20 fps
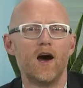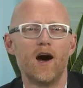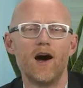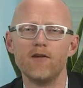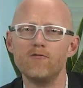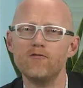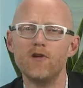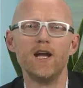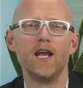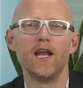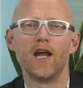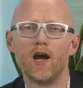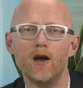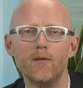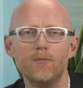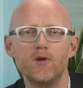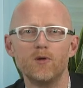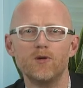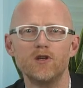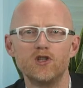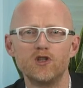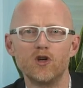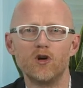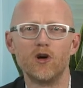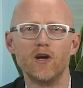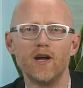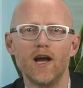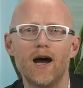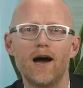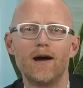I really hope you
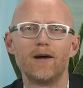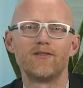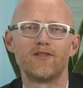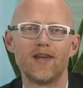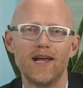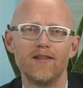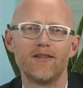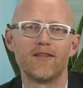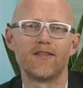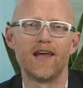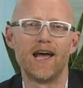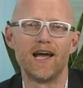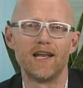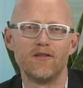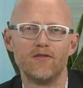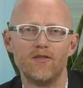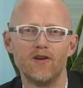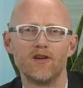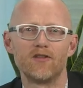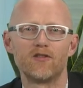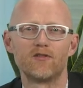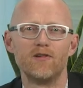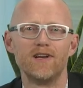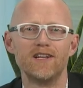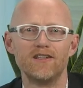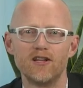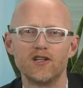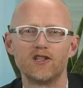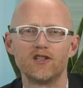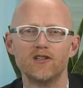enjoy our 10th anniversary
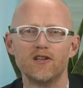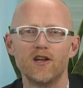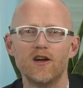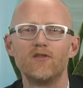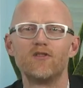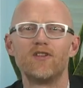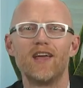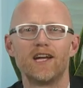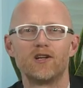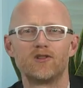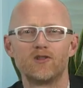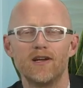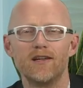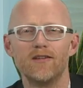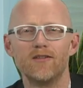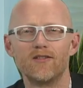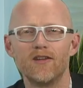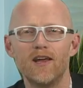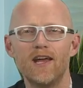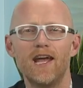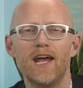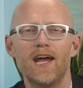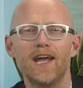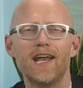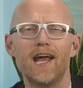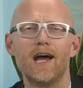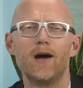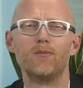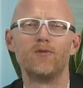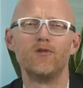edition of Tech Trends,
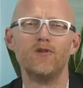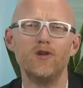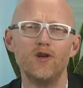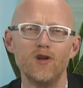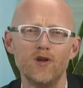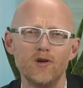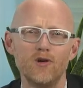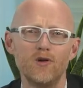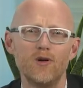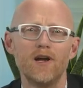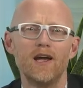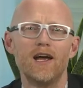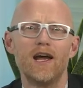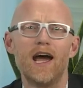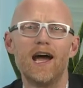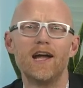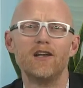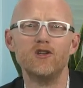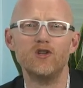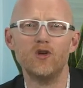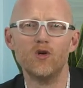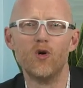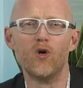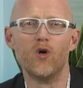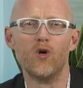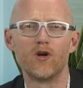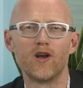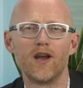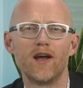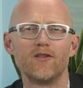and it helps you and your
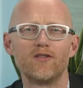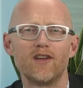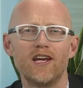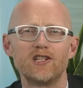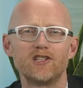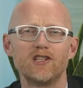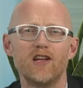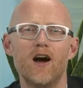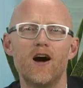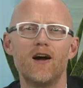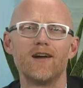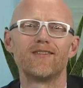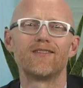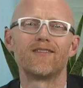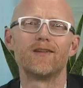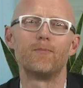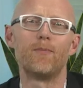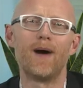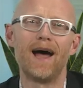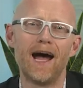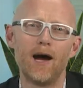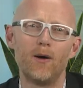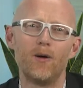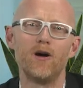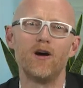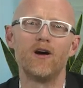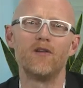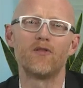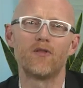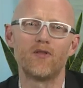organization harness the
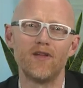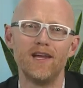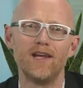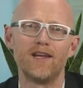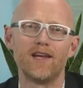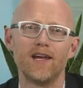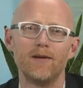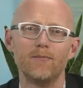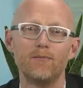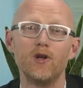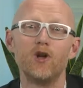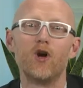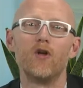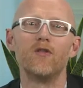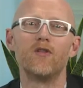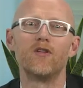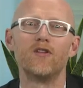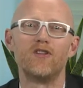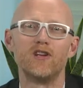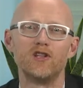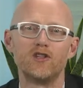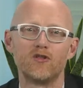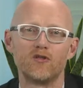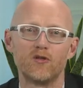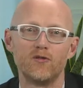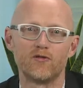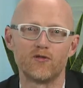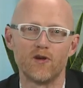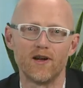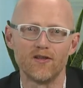power of thinking beyond the
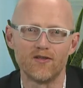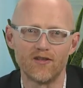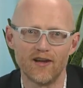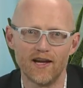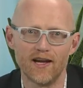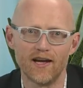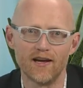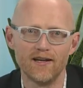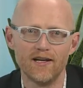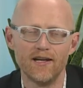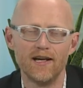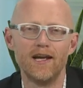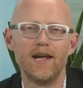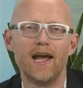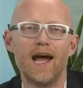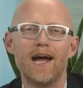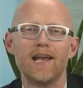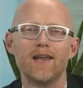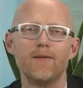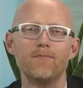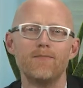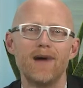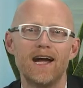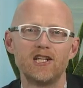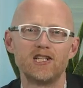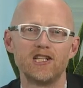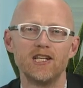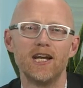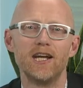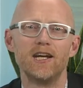digital frontier and
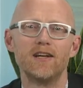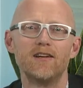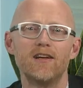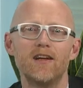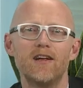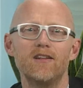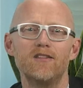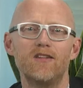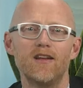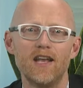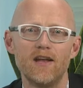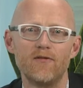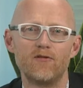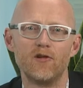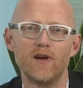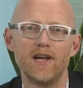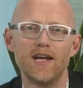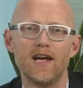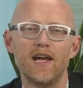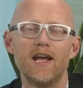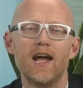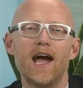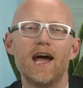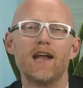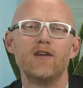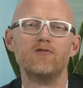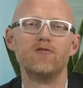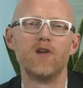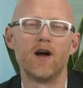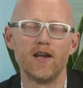imagining, delivering,
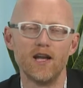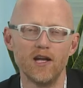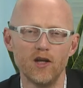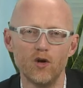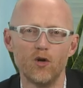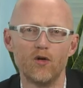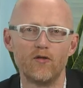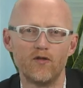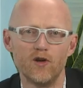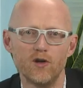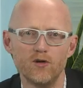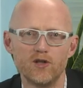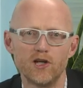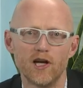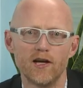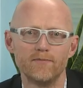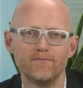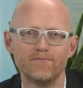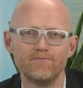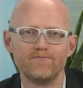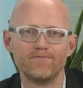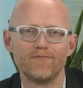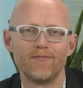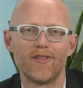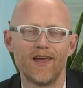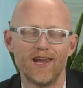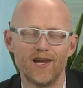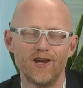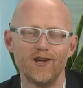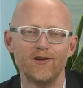and running your future.
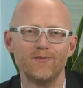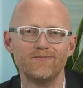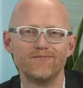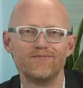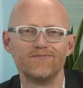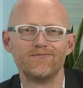Thank you.